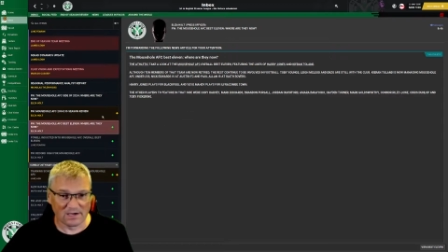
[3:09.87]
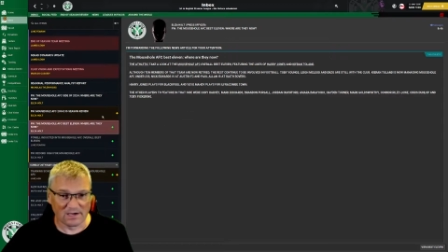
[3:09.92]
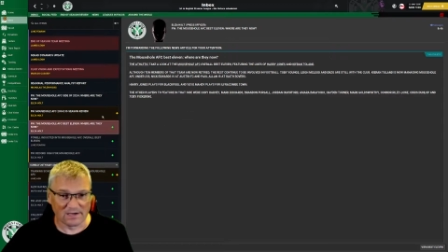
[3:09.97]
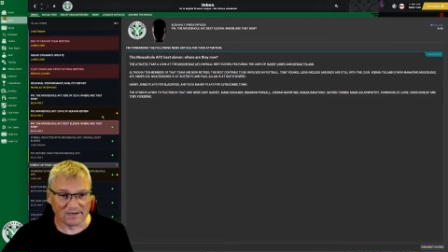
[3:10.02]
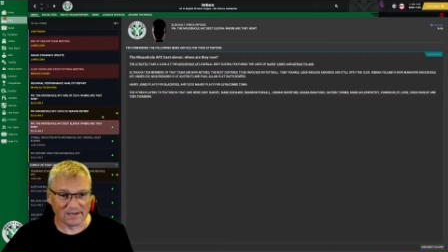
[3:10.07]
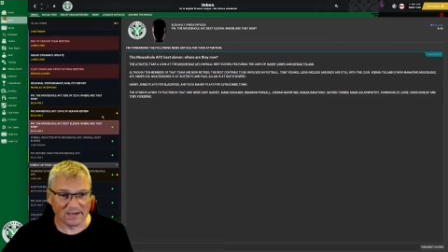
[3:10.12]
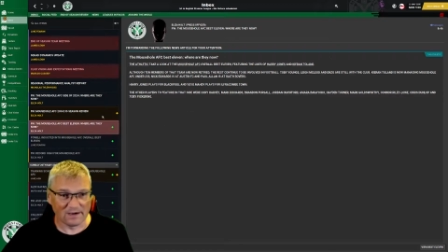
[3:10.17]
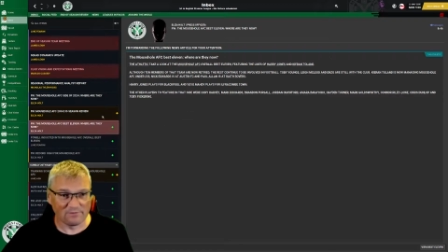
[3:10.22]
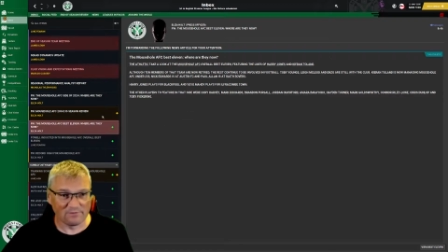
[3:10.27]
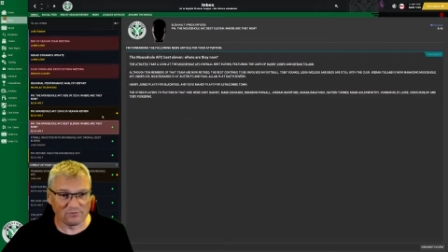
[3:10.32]

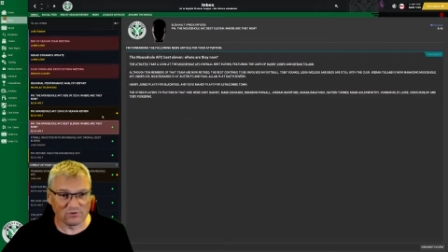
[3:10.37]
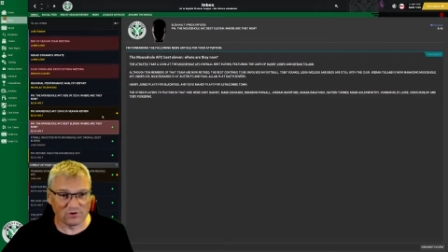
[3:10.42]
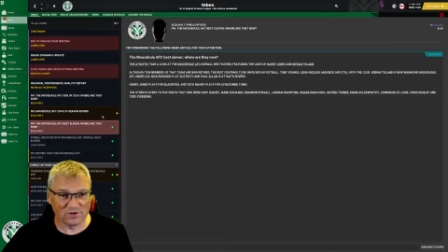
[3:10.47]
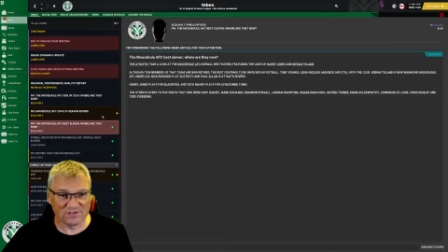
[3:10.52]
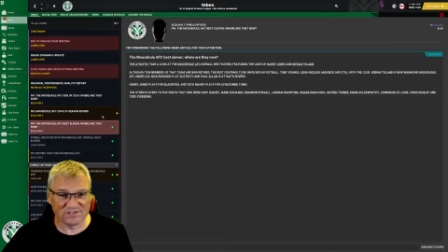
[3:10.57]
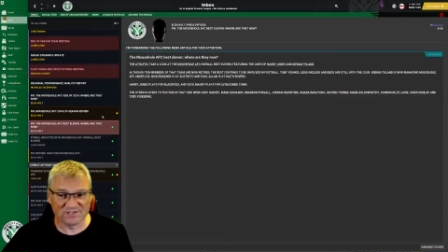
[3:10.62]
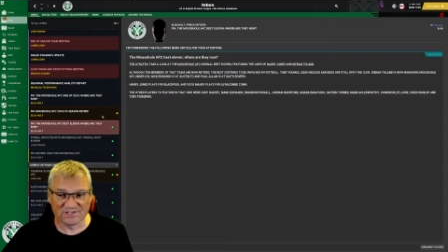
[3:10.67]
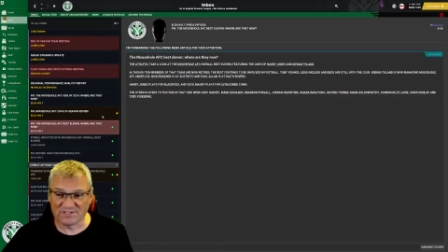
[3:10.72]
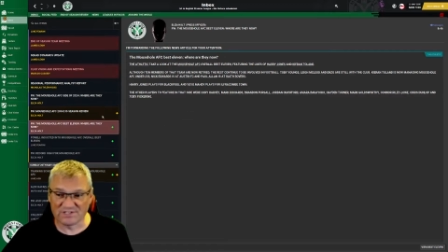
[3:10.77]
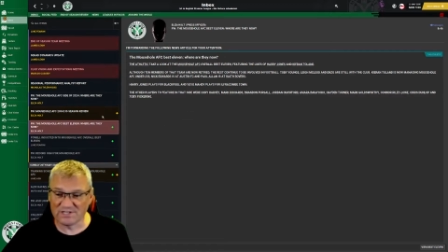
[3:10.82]
And now for
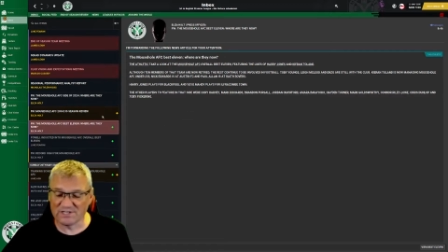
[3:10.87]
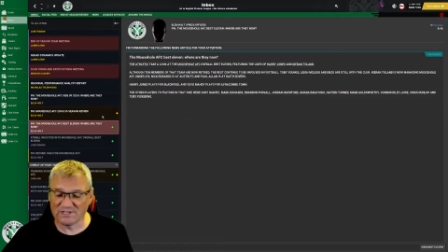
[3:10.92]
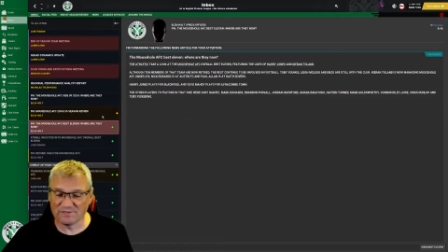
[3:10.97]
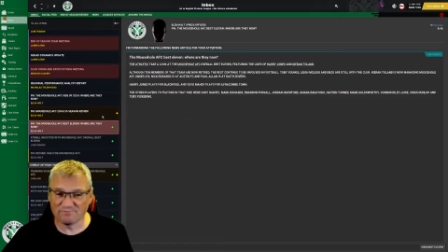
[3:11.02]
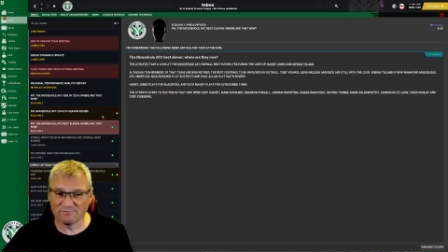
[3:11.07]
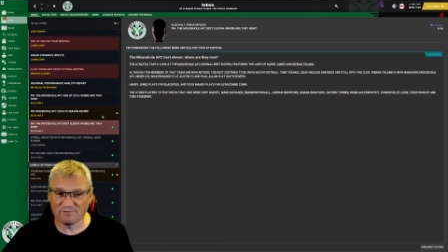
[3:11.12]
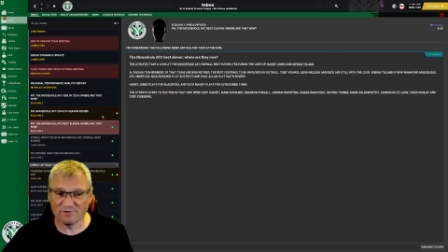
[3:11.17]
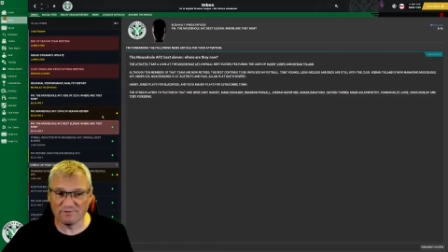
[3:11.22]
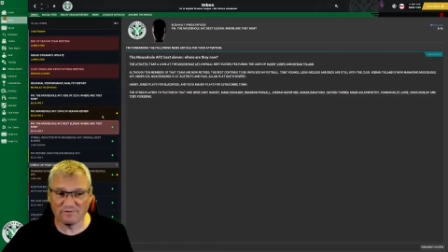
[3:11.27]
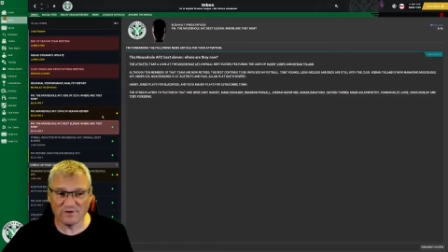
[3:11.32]
our
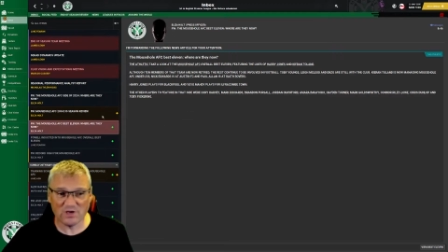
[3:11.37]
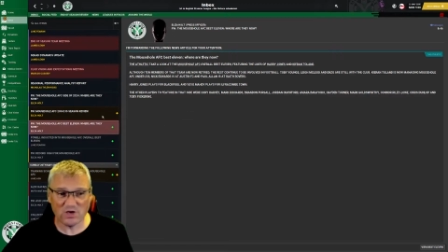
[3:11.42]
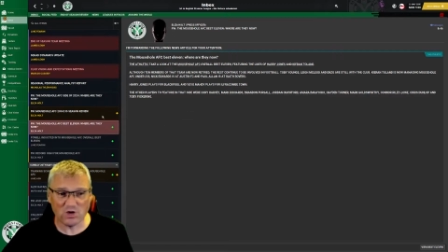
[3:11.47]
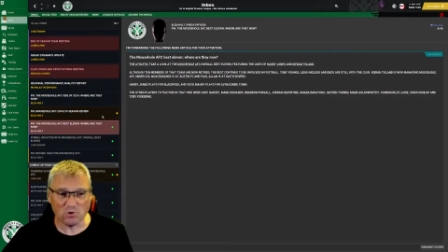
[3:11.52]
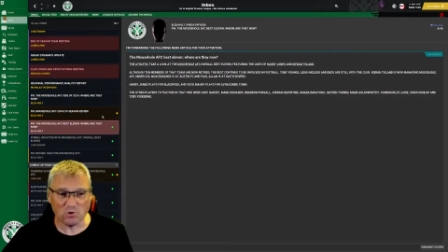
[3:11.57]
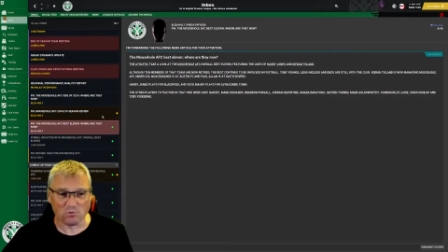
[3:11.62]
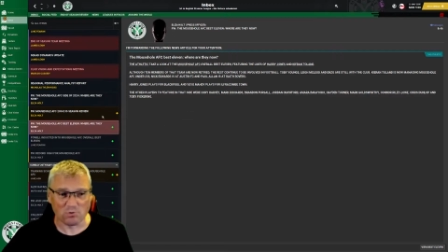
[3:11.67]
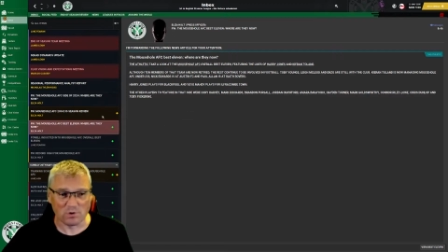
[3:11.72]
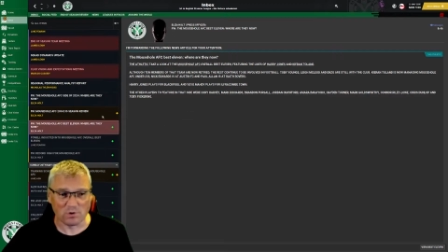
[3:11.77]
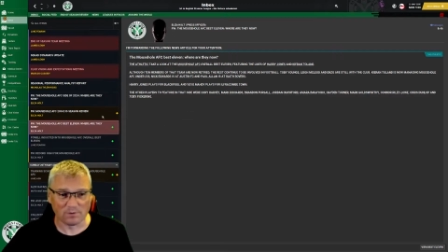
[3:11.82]
season
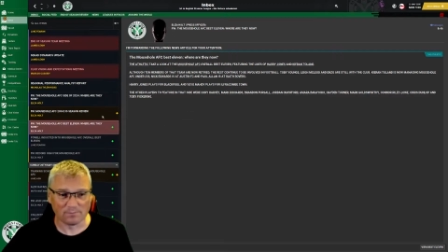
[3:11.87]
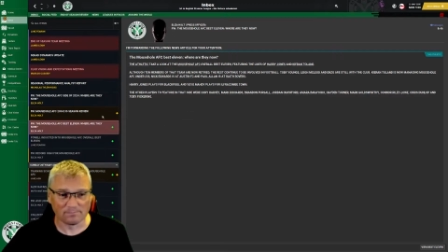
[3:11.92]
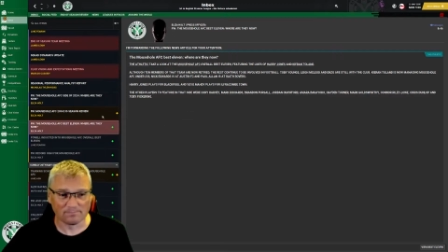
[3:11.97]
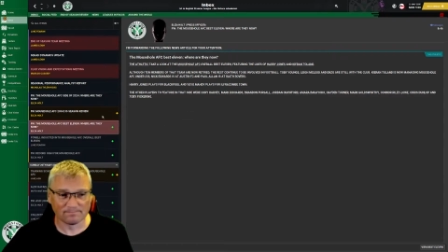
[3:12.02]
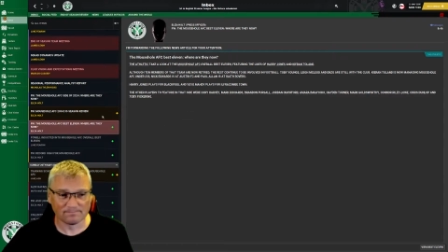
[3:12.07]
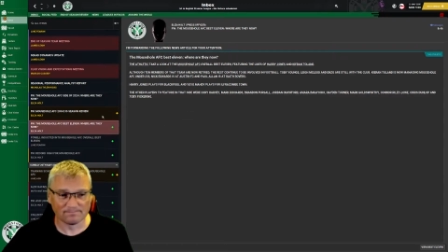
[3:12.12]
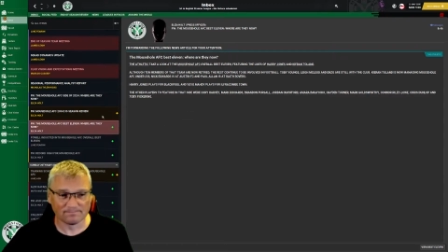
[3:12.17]
review.